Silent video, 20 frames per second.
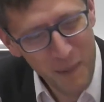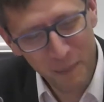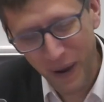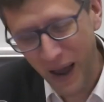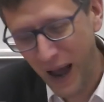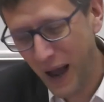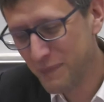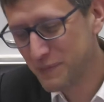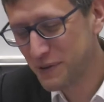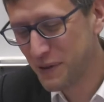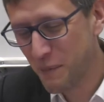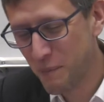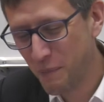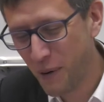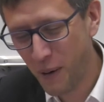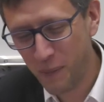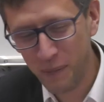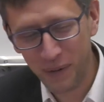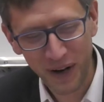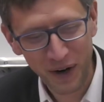perhaps the
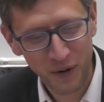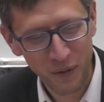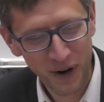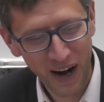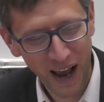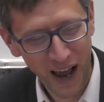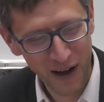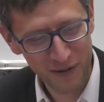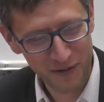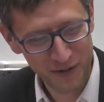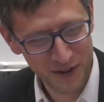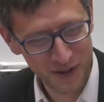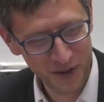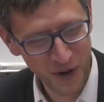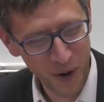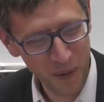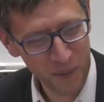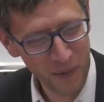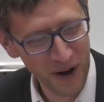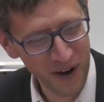public will have
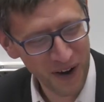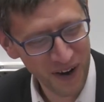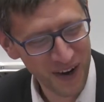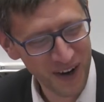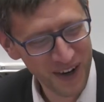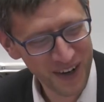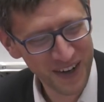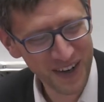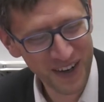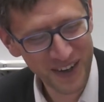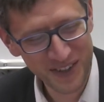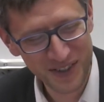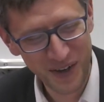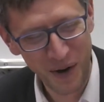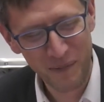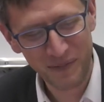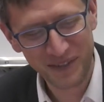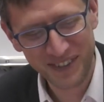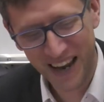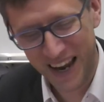some
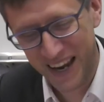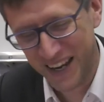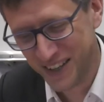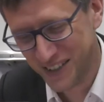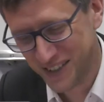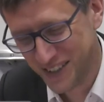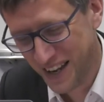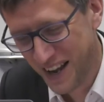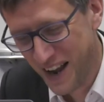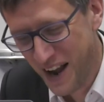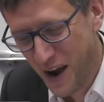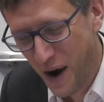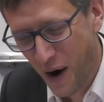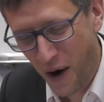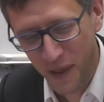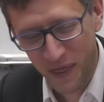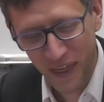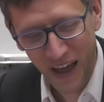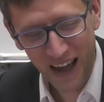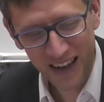some takes
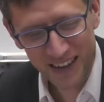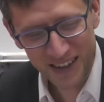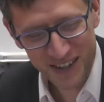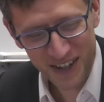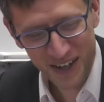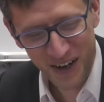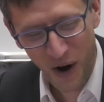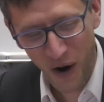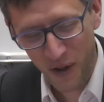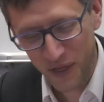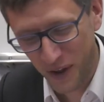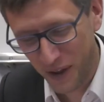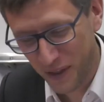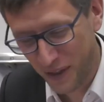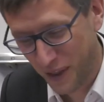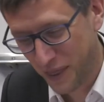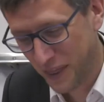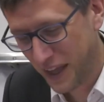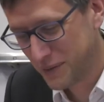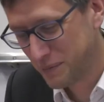on that
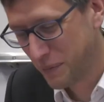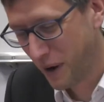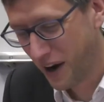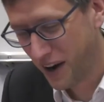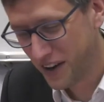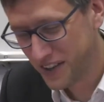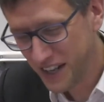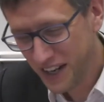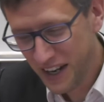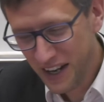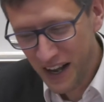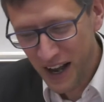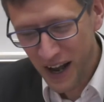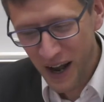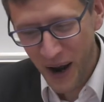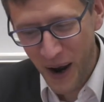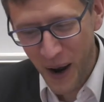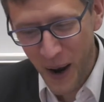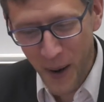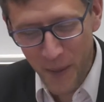on that
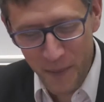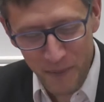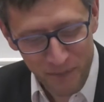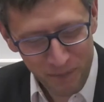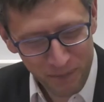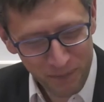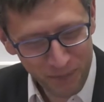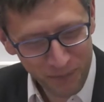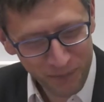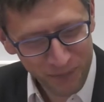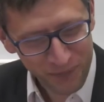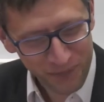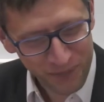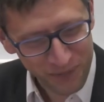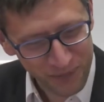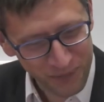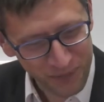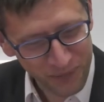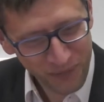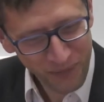part.
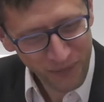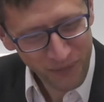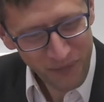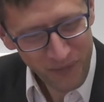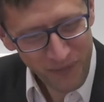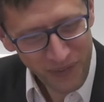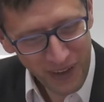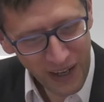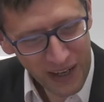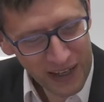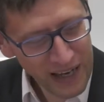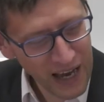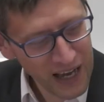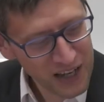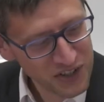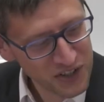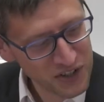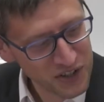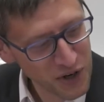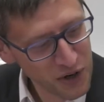
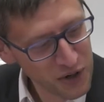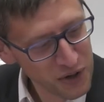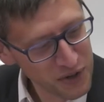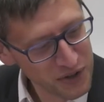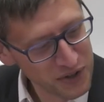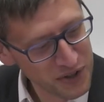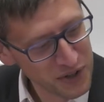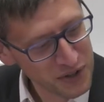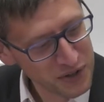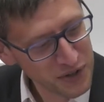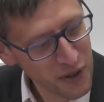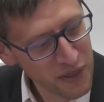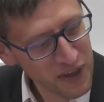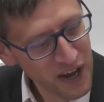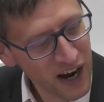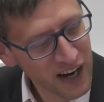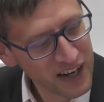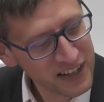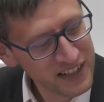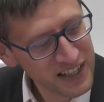Yes, so
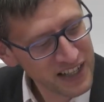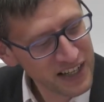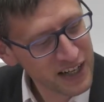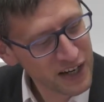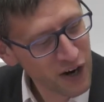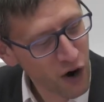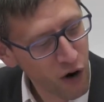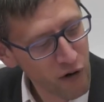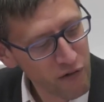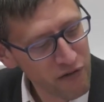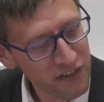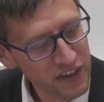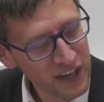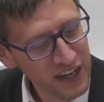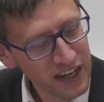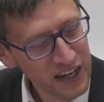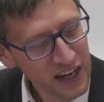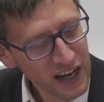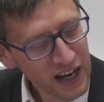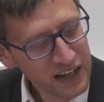the idea of
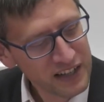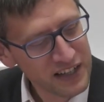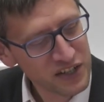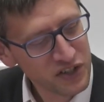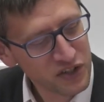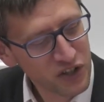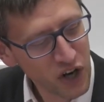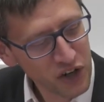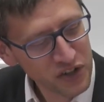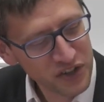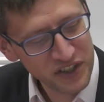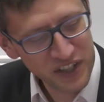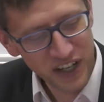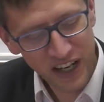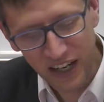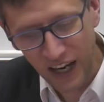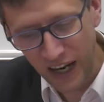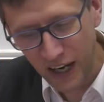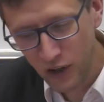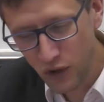the
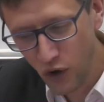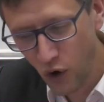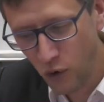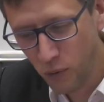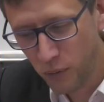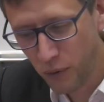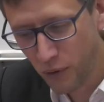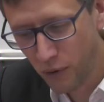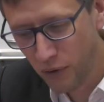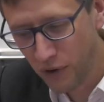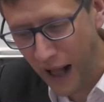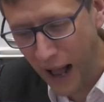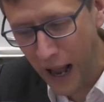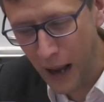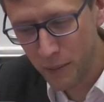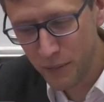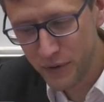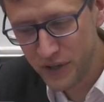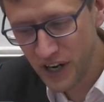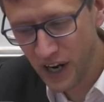disgusting, ignoble,
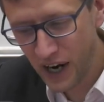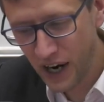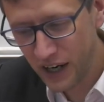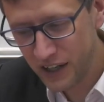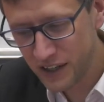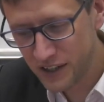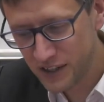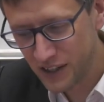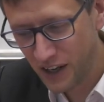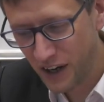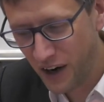abject,